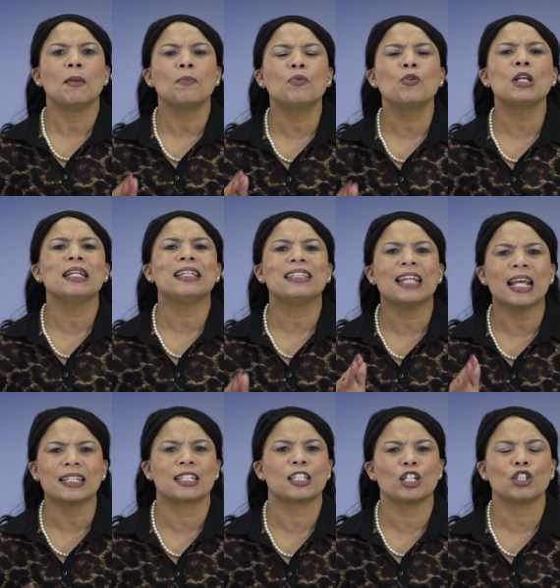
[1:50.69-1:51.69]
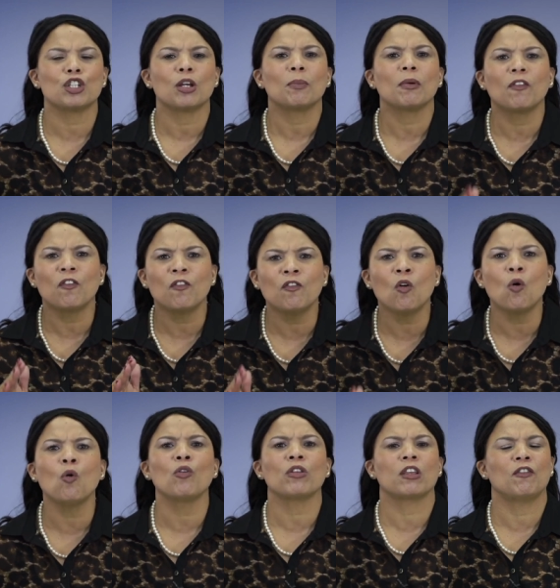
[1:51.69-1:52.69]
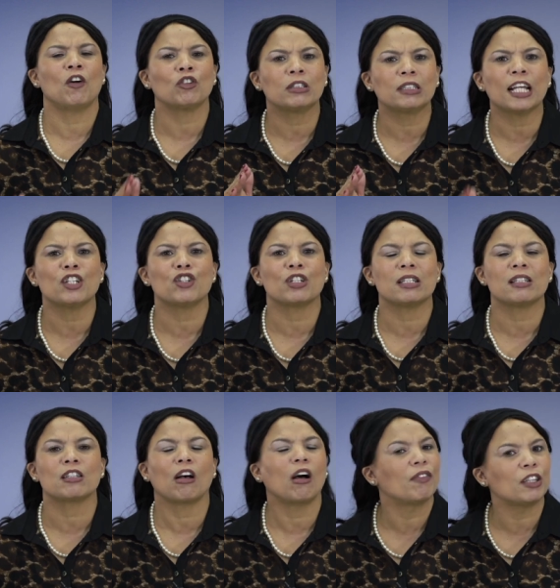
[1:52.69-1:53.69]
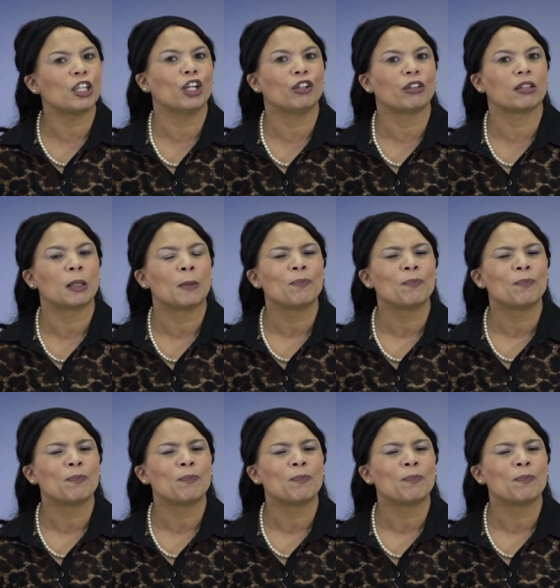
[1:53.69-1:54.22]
predestined before the foundations of the earth.